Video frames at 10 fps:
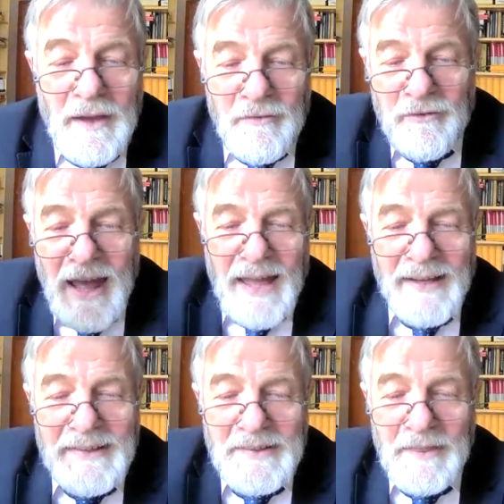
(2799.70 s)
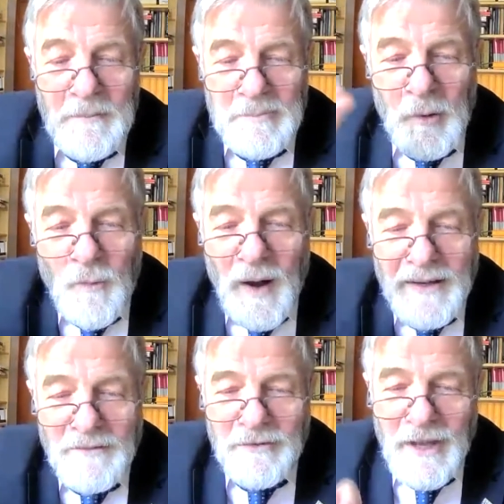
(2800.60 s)
their flags, their
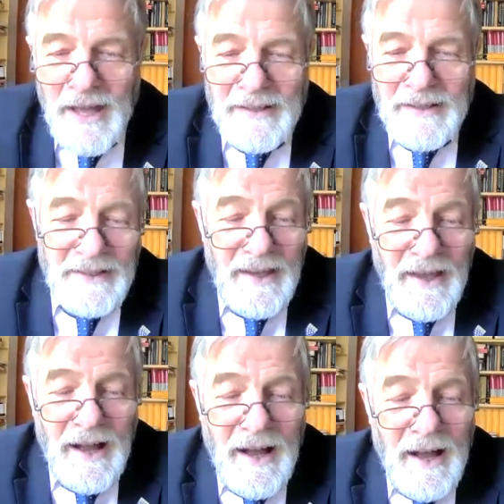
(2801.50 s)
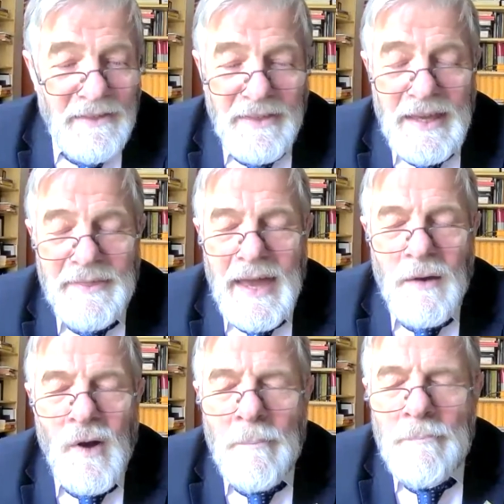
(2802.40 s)
blue-white flags. I think they
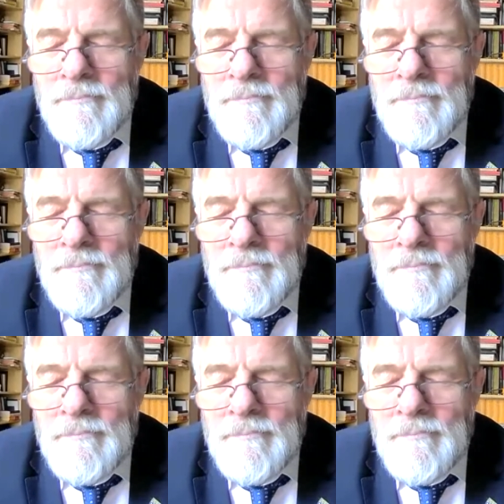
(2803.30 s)
were